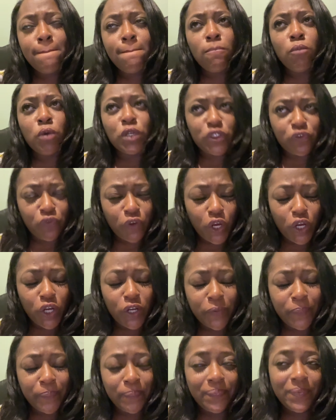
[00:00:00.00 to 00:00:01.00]
What's
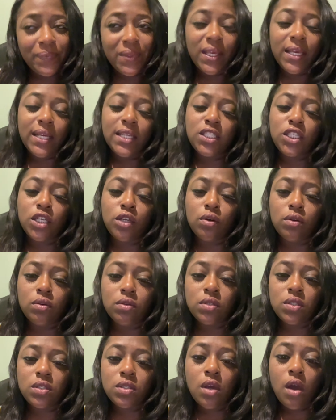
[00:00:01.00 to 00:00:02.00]
wrong? She
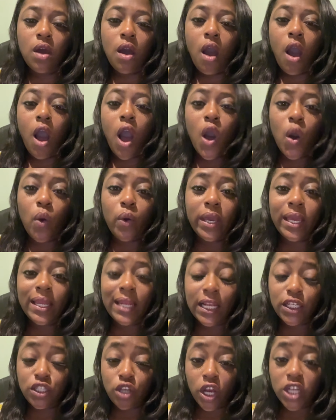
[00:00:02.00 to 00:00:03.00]
goes, oh, can
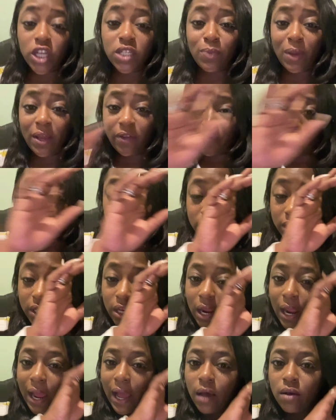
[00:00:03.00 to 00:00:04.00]
I charge my phone in
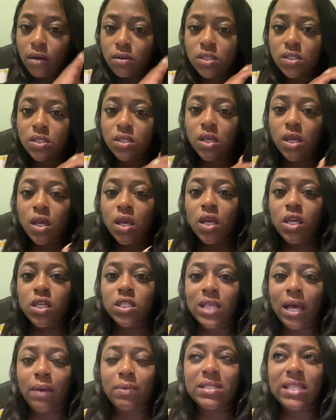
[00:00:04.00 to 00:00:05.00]
your house?
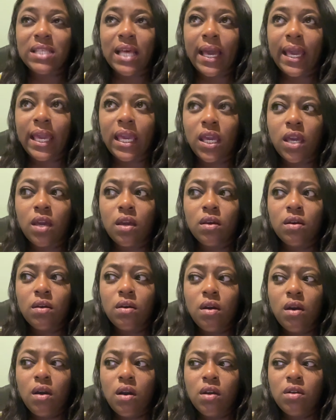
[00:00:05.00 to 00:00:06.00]
So, I was like,
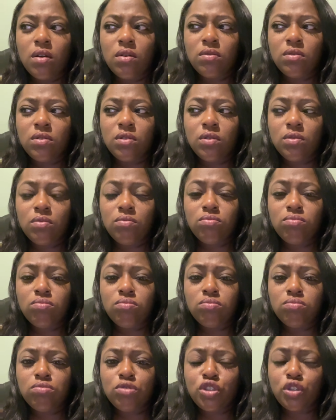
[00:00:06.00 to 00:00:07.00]

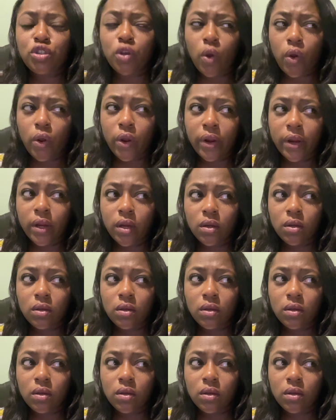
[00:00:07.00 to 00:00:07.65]
sure.